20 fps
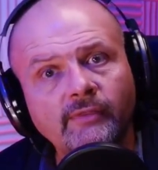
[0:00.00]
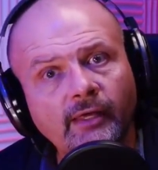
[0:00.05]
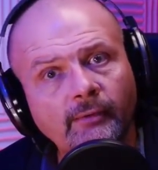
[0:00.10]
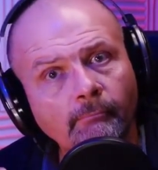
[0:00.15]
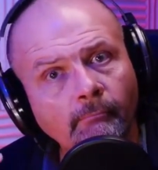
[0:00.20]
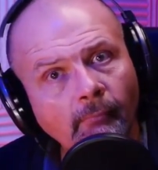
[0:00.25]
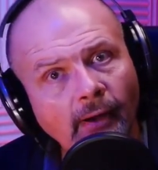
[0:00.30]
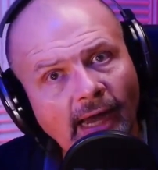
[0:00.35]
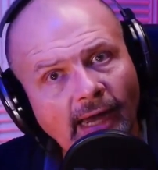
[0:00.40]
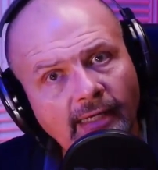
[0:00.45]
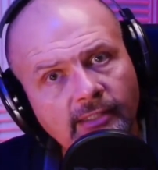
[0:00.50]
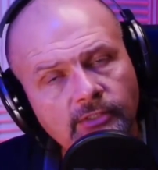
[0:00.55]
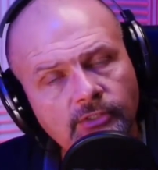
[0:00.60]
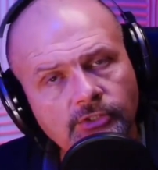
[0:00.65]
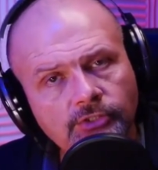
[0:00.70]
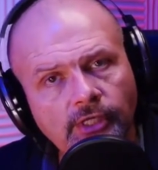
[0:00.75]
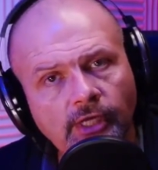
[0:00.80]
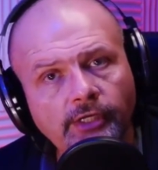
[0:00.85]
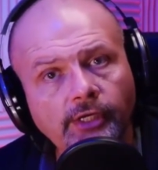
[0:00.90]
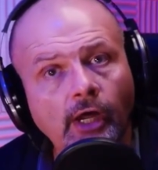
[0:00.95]
that
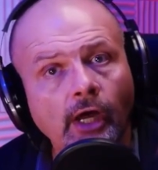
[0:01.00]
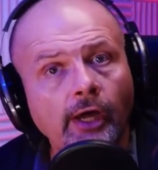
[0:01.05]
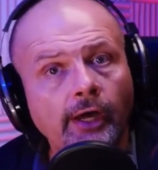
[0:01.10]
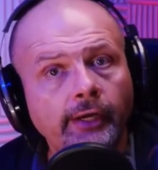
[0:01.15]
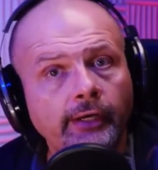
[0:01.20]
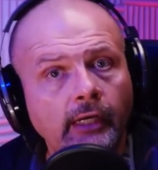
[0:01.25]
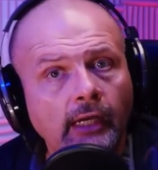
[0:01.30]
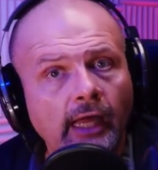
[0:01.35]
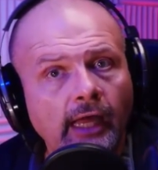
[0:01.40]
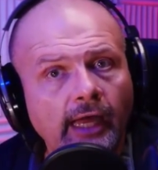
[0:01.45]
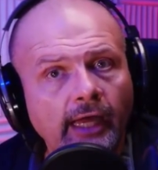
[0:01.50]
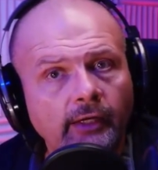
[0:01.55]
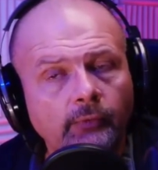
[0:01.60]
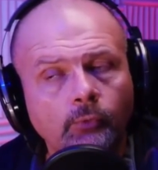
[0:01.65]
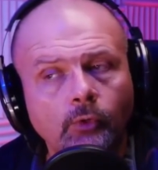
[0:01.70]
mindset online,